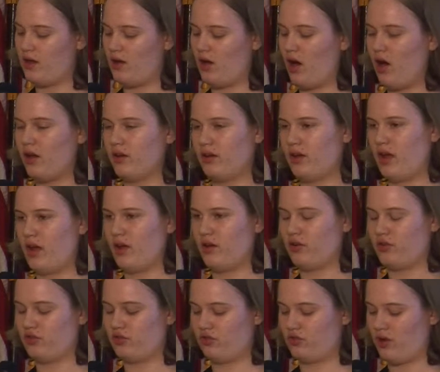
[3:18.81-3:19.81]
not gay
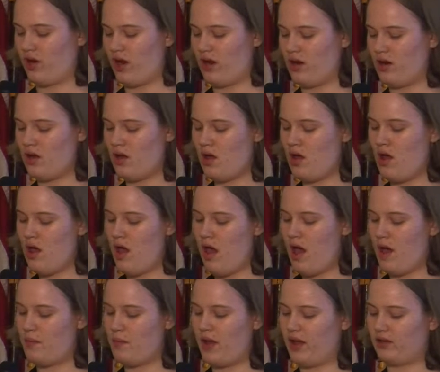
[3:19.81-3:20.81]
or straight,
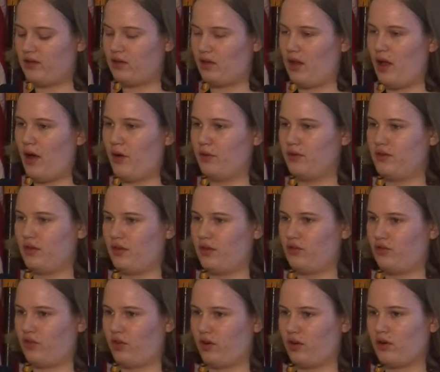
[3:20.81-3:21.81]
and makes
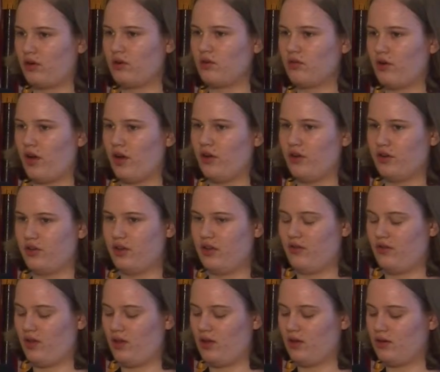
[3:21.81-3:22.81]
allowances for greater
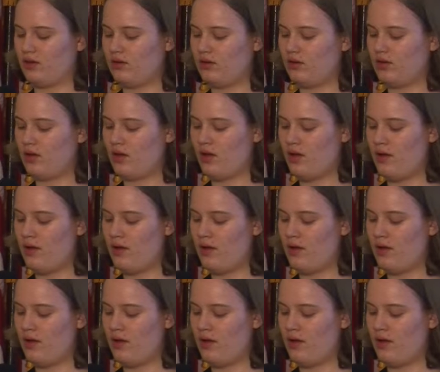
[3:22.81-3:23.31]
deviance.